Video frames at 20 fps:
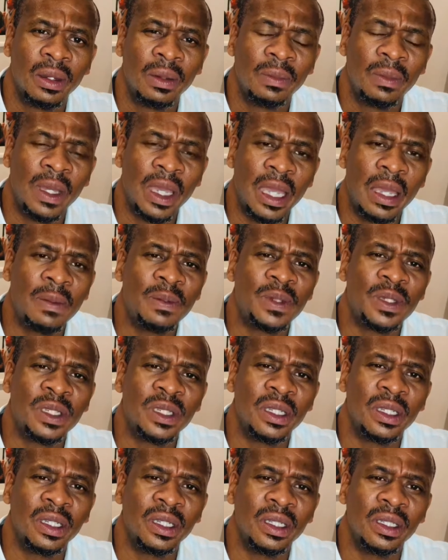
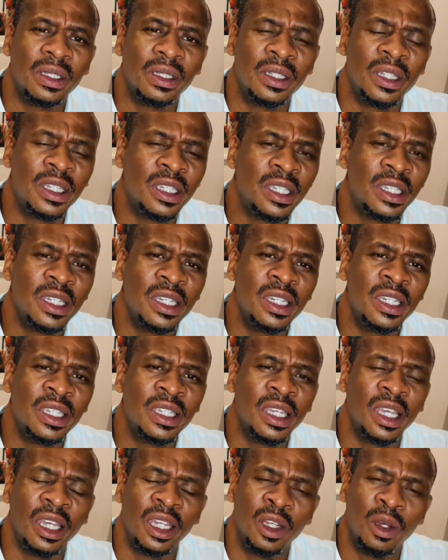Perhaps this is
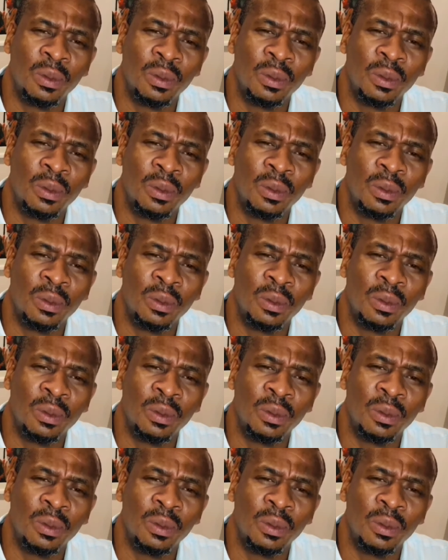an